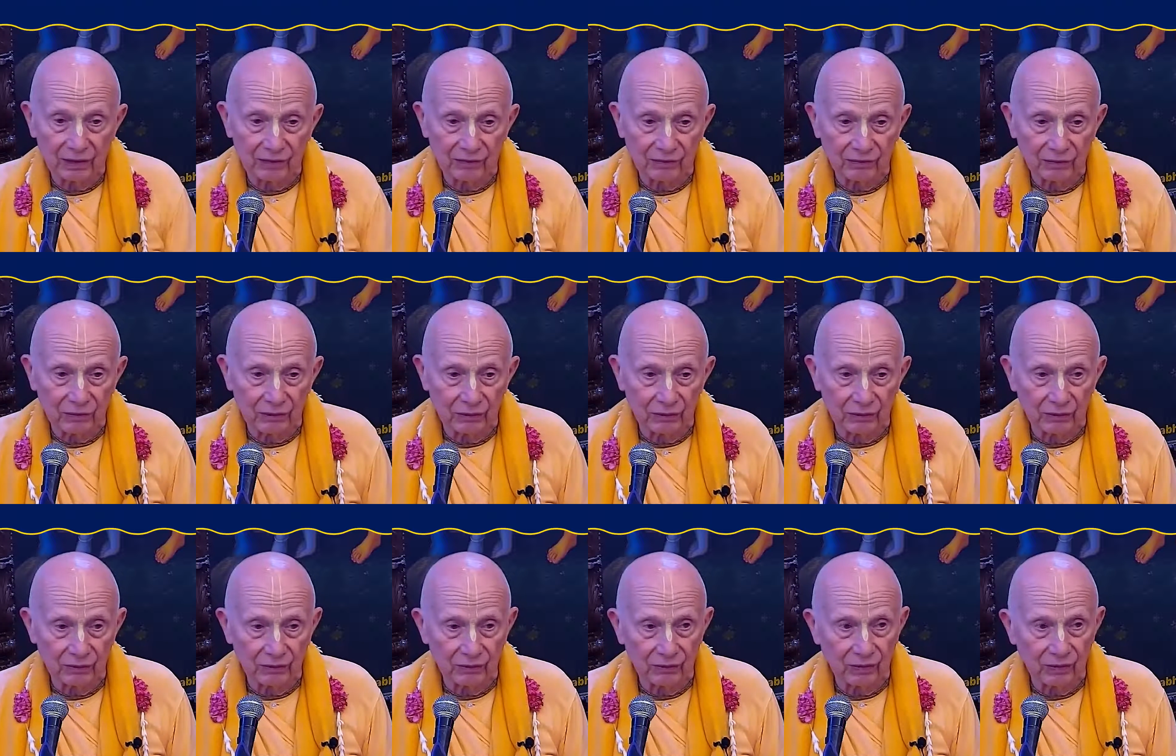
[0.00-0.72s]
of
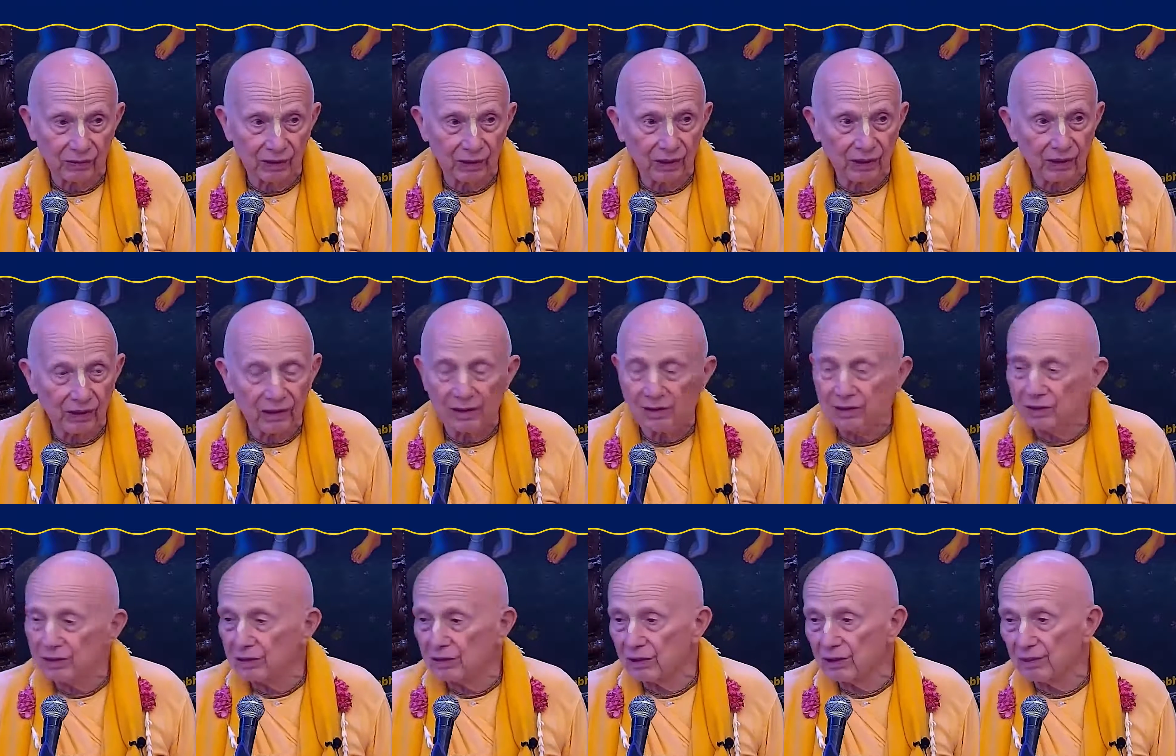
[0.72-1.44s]
truth
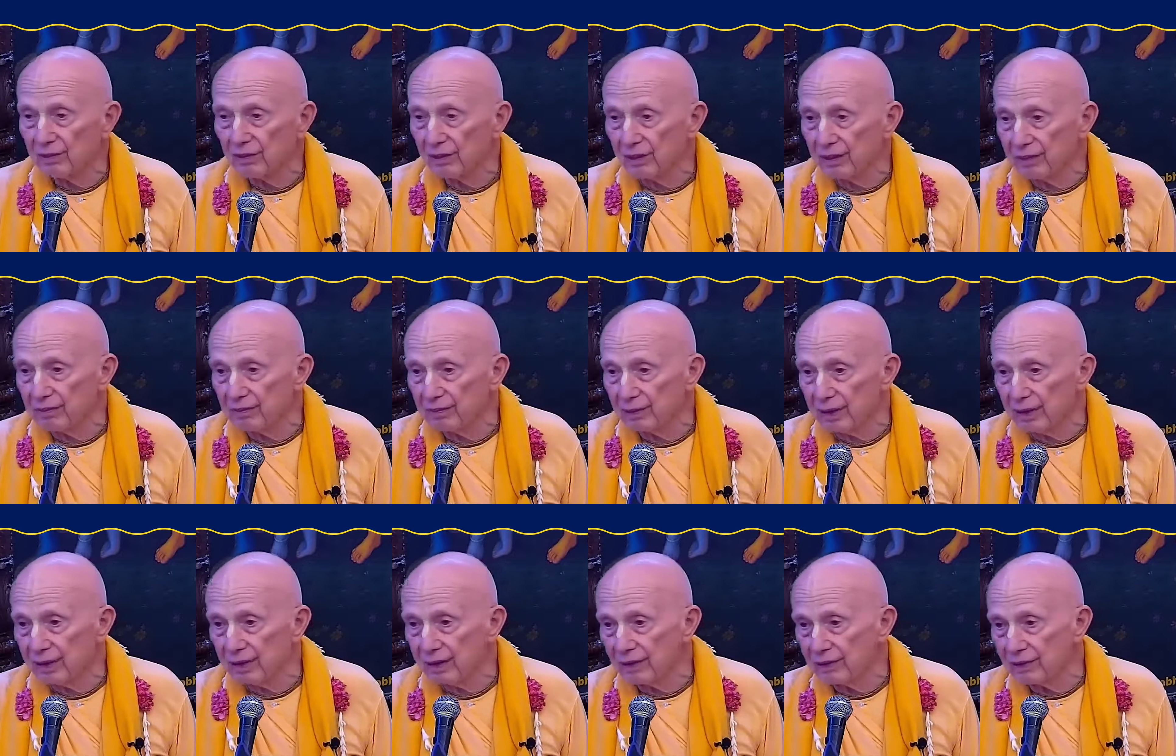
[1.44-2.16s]
simply
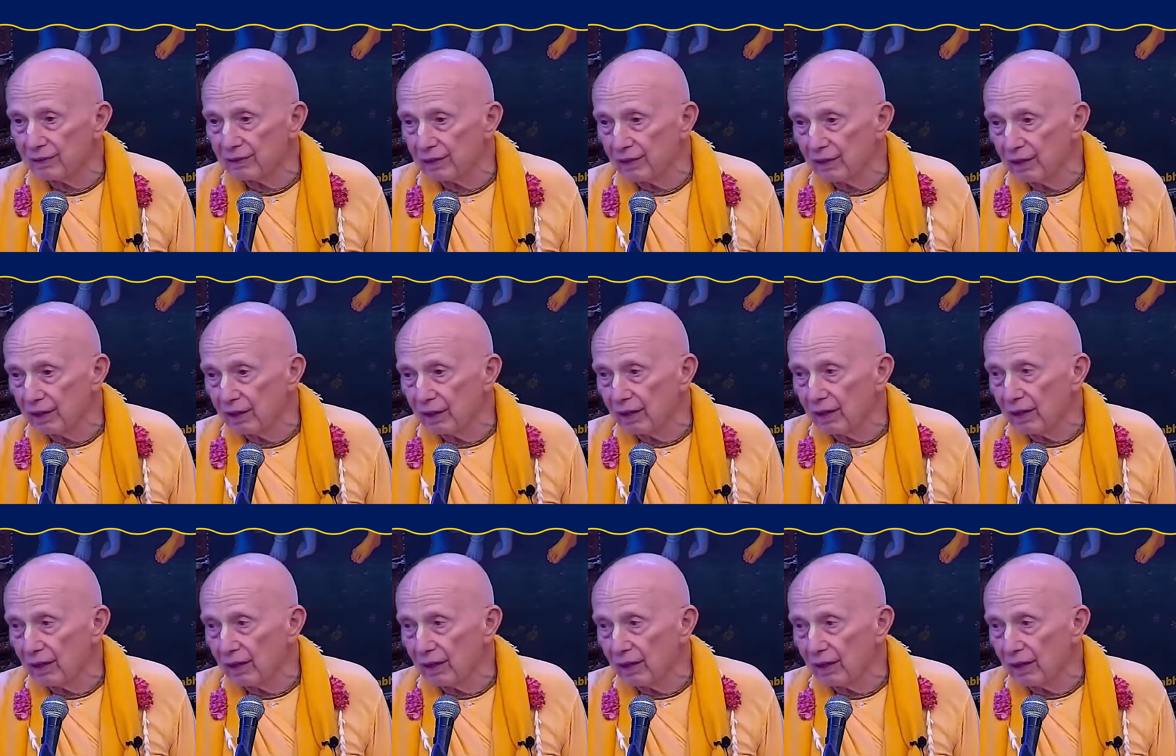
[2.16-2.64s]
means